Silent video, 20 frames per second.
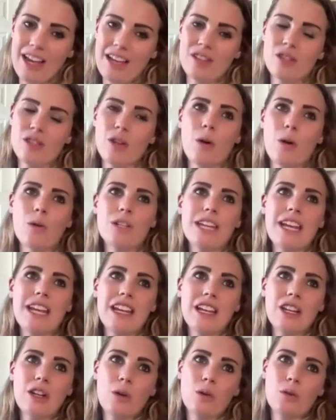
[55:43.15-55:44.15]
And so
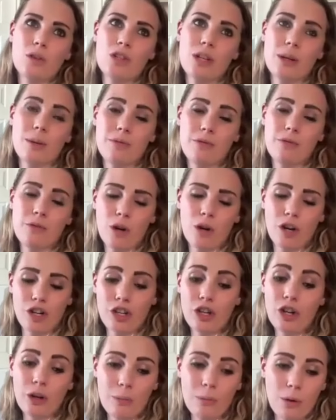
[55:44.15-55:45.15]
taking ownership for
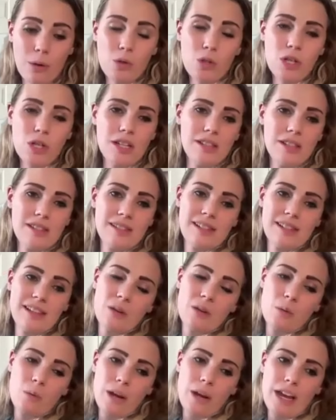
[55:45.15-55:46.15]
your emotions
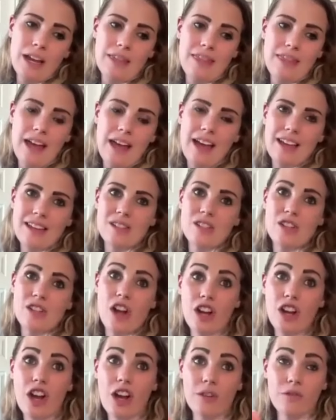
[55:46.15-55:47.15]
in a way that is
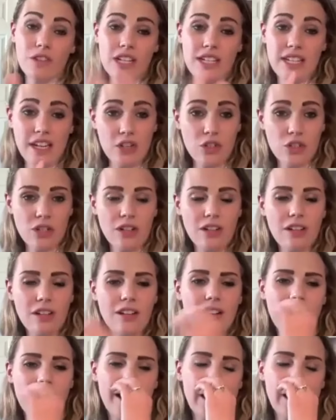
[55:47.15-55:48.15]
non-confrontational
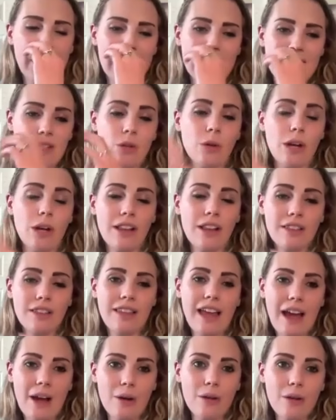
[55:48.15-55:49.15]
to
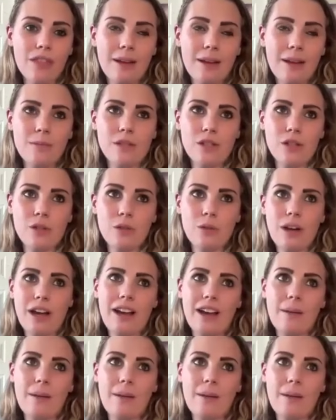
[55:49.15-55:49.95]
allow them to